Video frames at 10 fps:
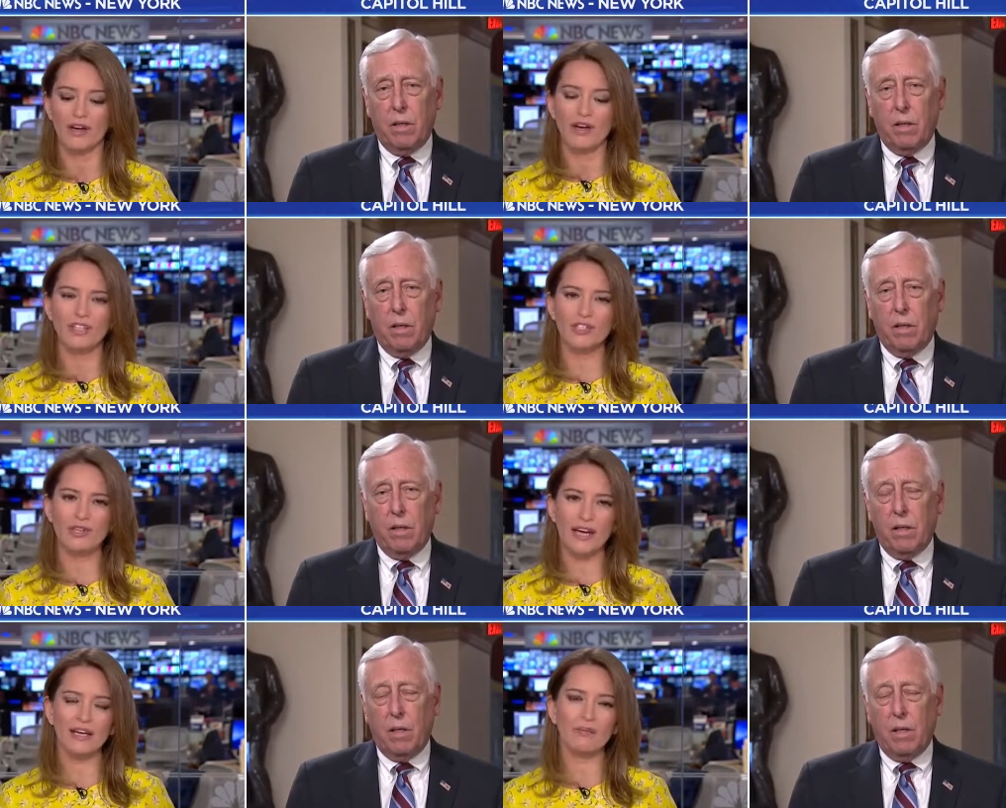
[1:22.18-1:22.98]
Speaker 1: Did you
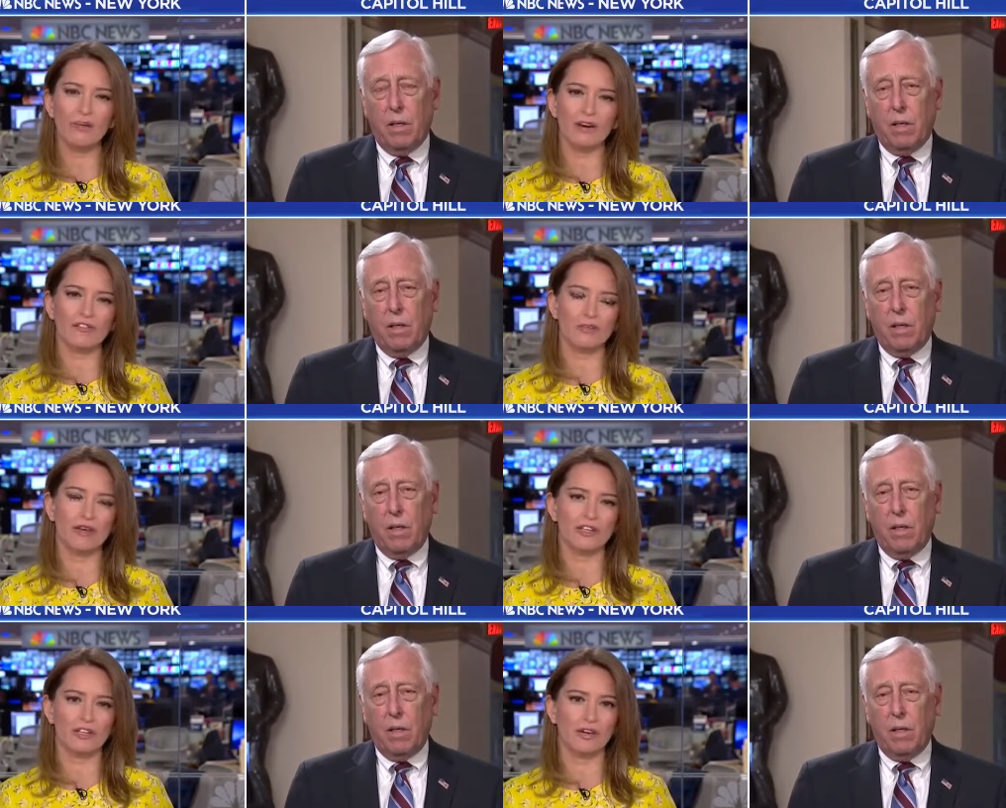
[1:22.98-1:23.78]
get any more
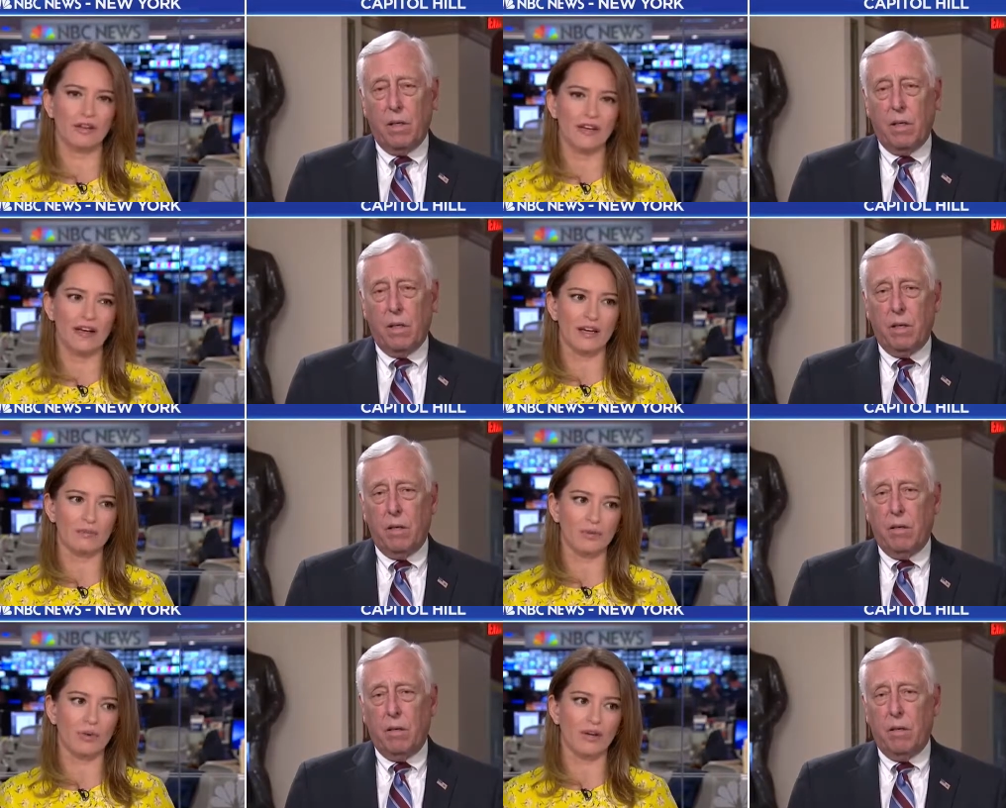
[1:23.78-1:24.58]
information on that,
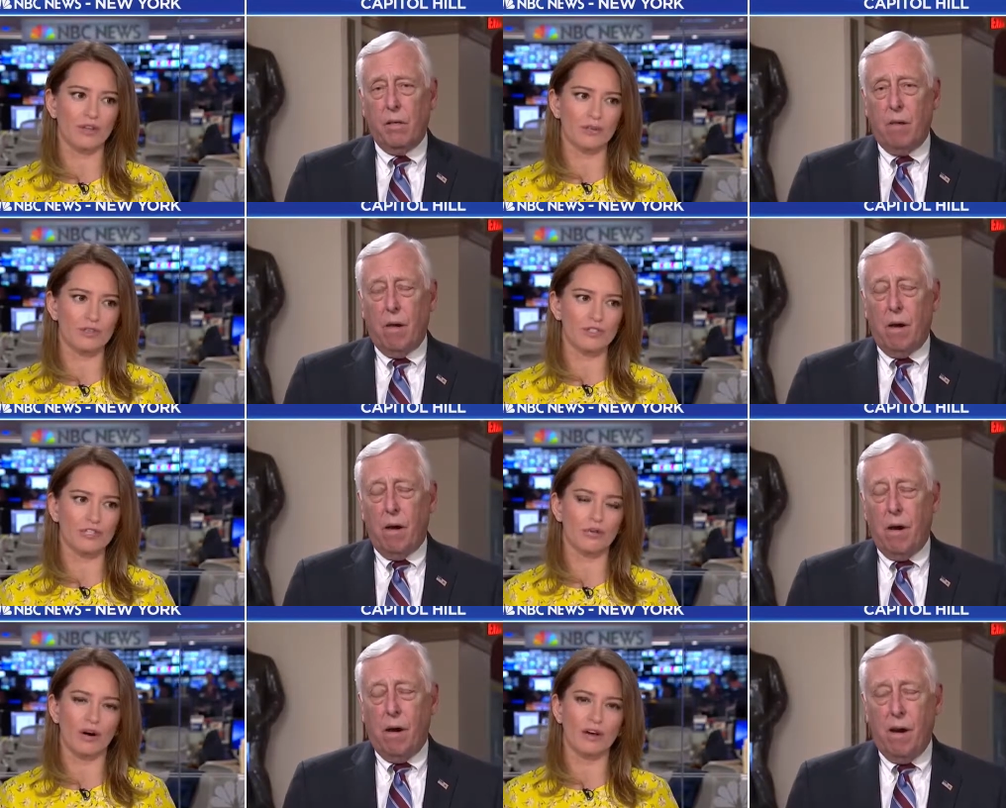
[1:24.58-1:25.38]
number one? And number
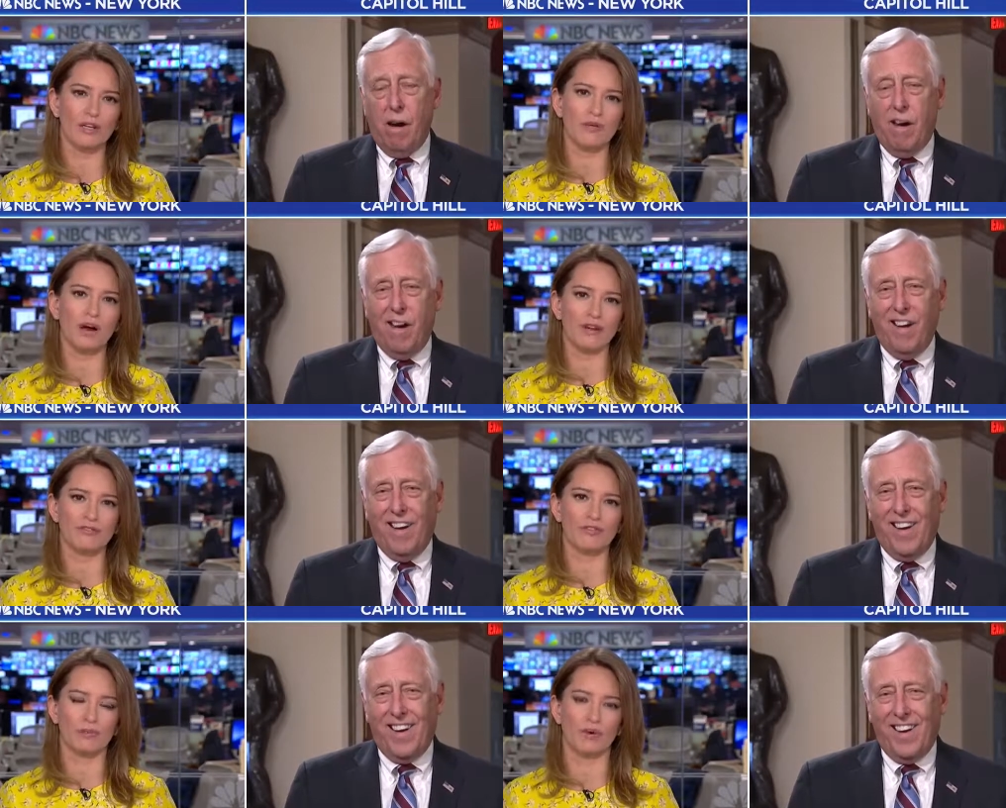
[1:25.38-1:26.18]
two, are you
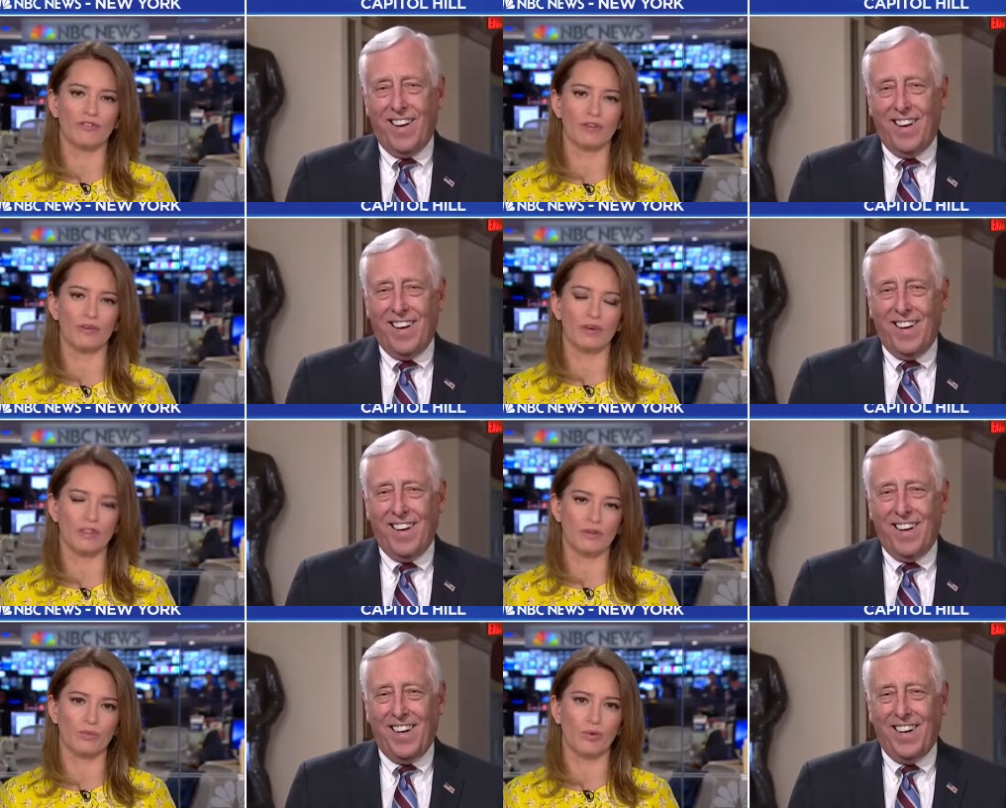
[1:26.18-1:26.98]
comfortable for,
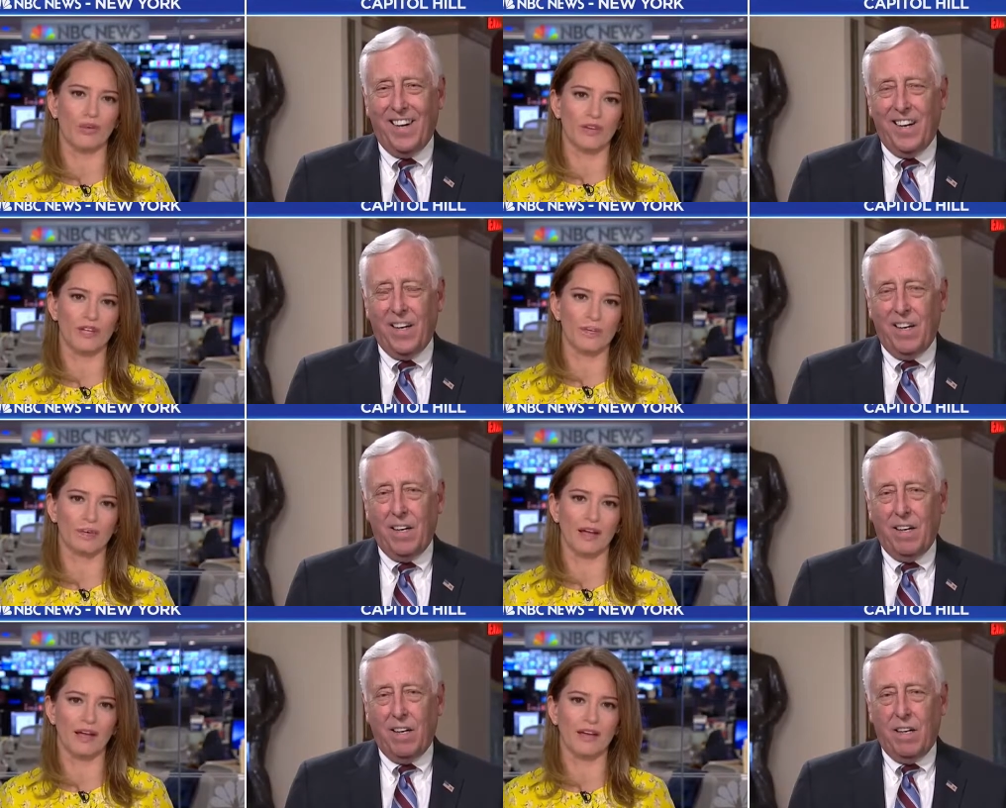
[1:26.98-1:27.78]
with the role that he
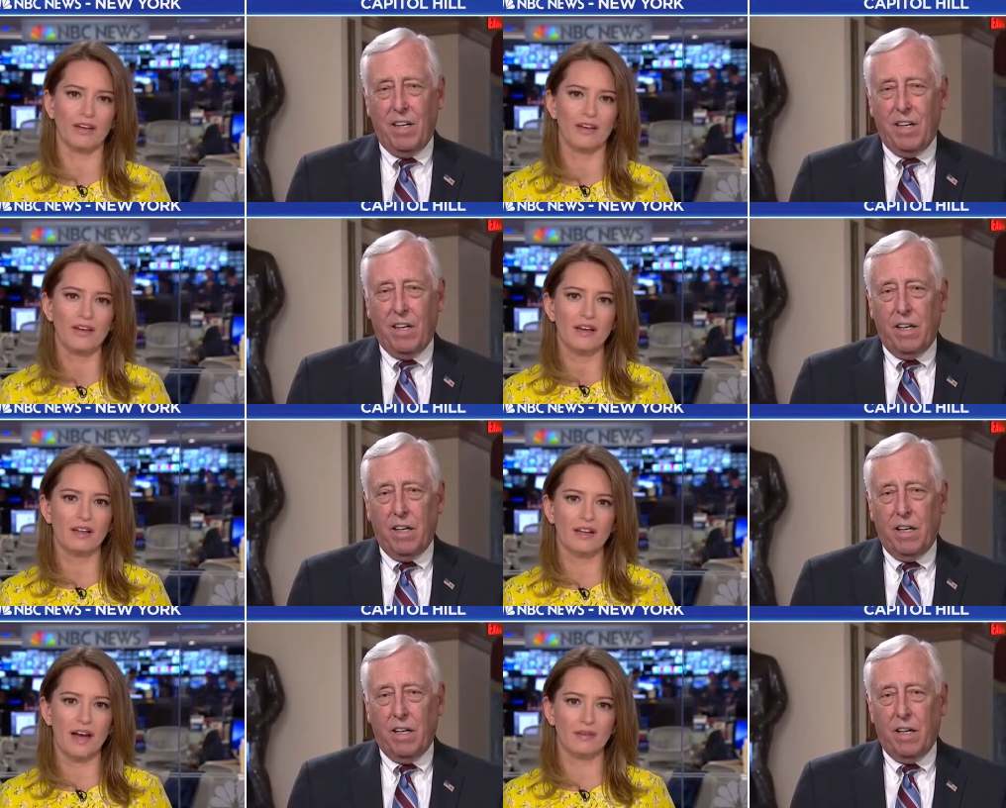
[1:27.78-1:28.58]
played in
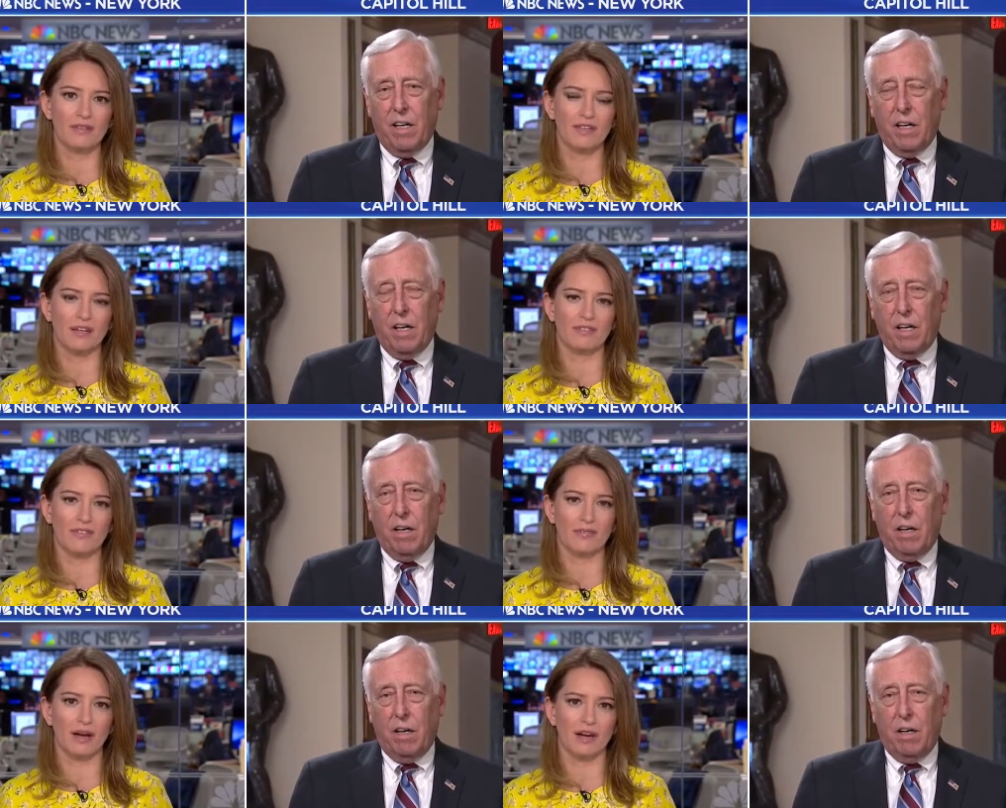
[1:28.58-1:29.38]
the ousting of
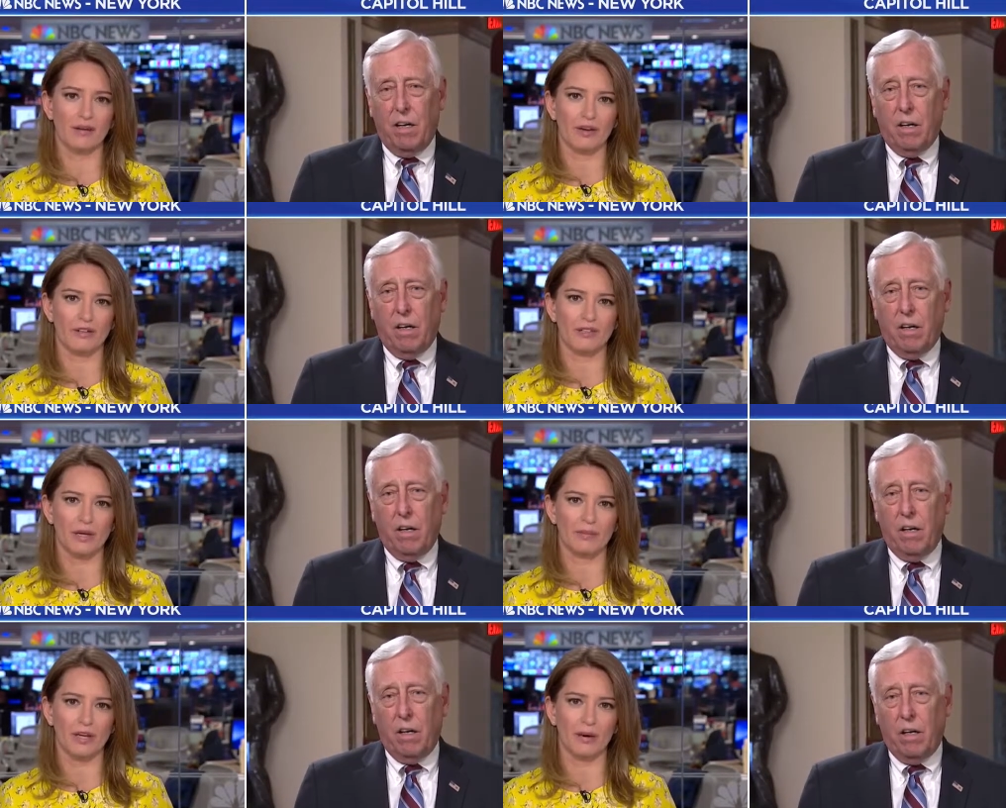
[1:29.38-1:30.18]
FBI Director
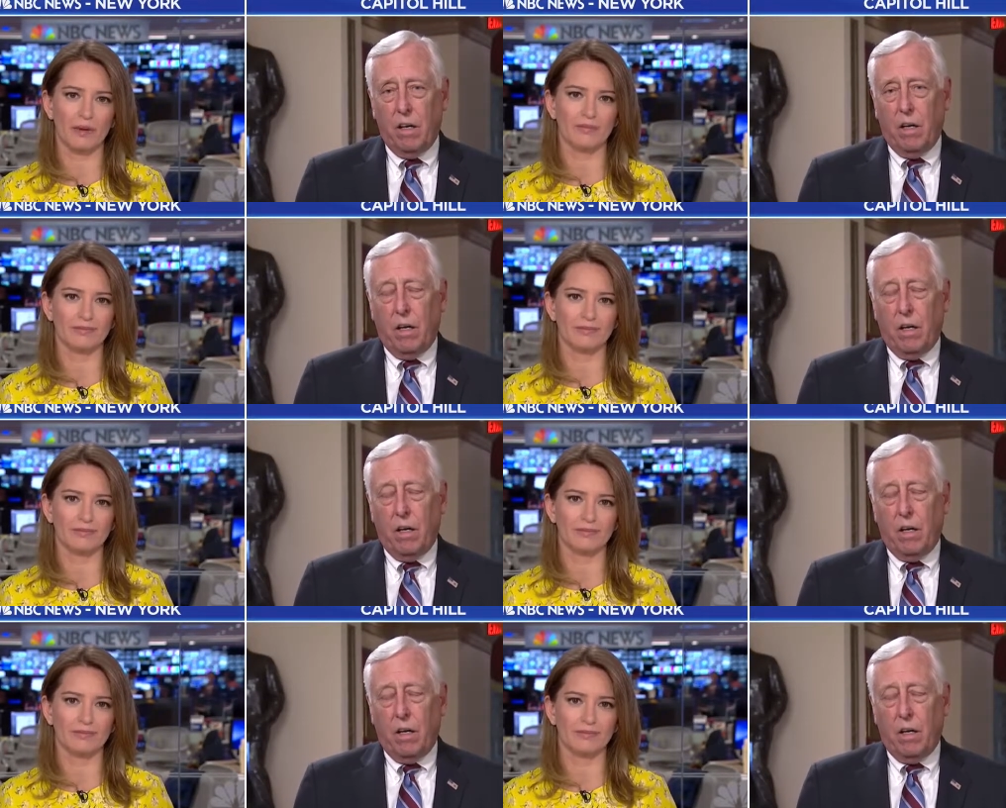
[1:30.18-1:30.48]
James Comey?